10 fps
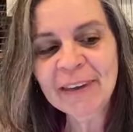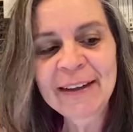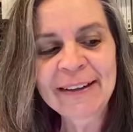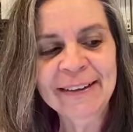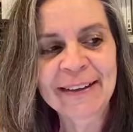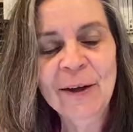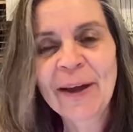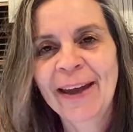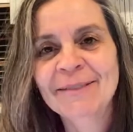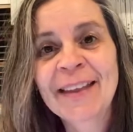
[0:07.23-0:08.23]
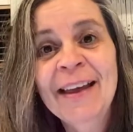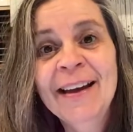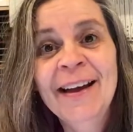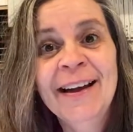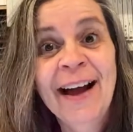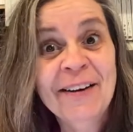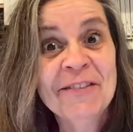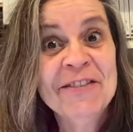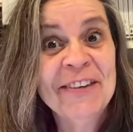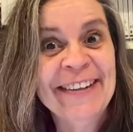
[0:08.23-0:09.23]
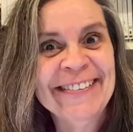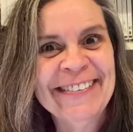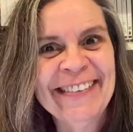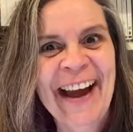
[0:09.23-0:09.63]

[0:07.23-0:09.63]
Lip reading: Oh, okay. Hi, crafty friends.